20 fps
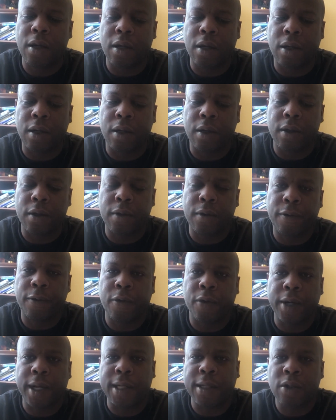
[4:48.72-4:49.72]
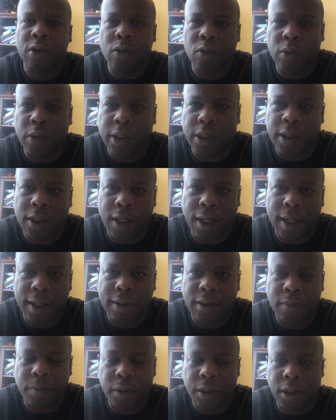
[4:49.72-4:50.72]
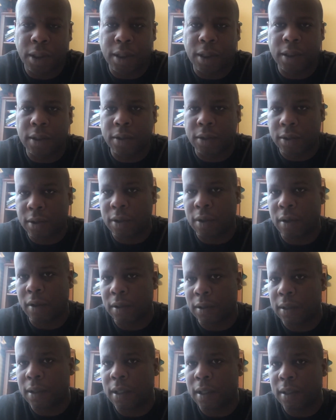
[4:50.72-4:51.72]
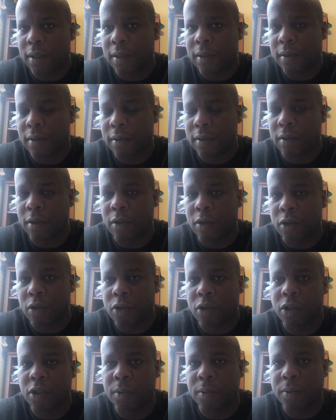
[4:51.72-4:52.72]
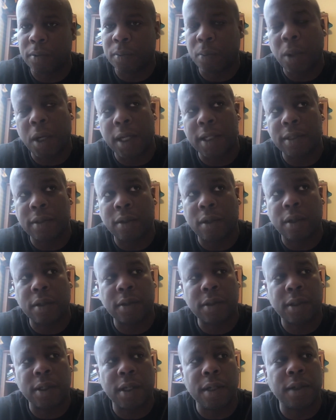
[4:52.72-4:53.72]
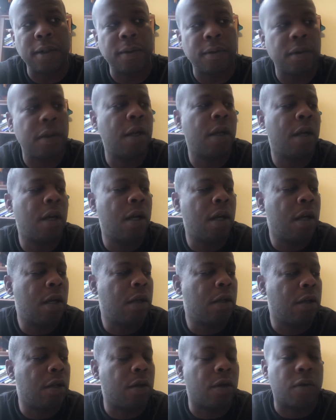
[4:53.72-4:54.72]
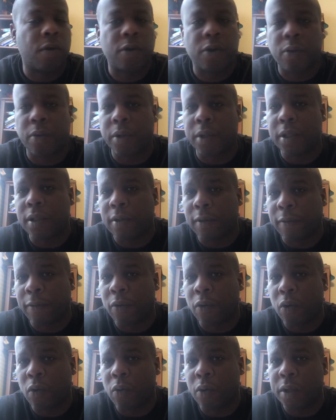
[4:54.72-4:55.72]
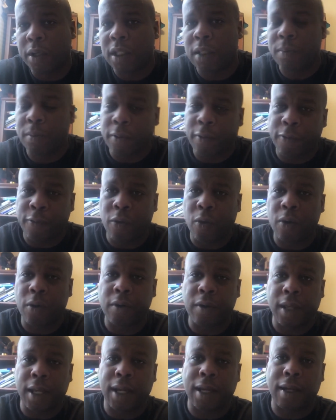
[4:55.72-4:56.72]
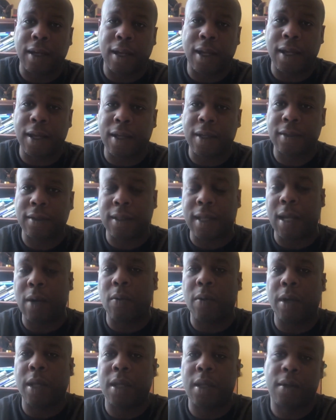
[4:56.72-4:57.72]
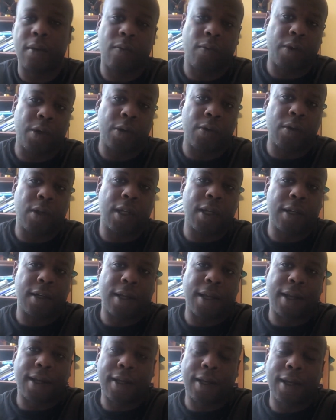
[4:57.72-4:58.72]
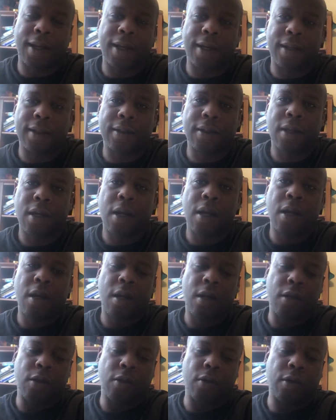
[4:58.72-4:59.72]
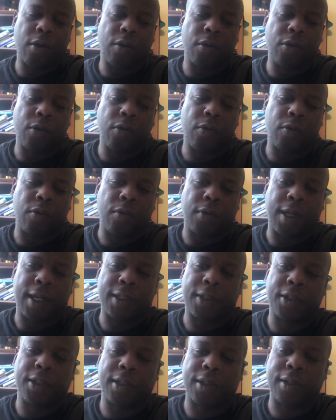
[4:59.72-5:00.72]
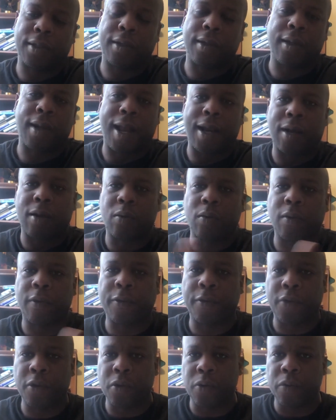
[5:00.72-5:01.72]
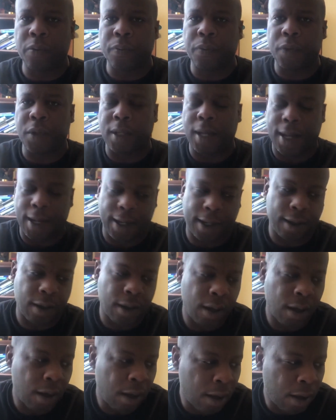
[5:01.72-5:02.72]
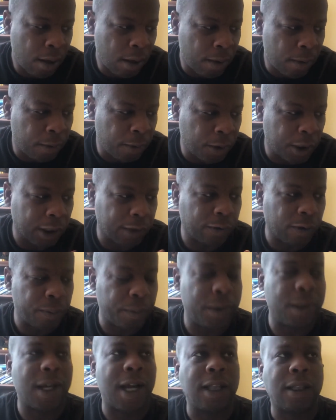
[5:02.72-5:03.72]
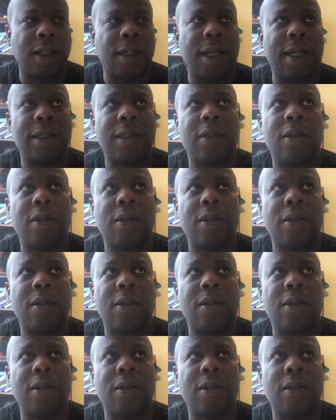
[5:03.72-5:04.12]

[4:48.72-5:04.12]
uh, for that two week class to begin to start studying. You know, you should probably start studying, you know, three to four weeks before that class. That way, when you get in that class, you know, you that's just a, like a review, like just for me, I think I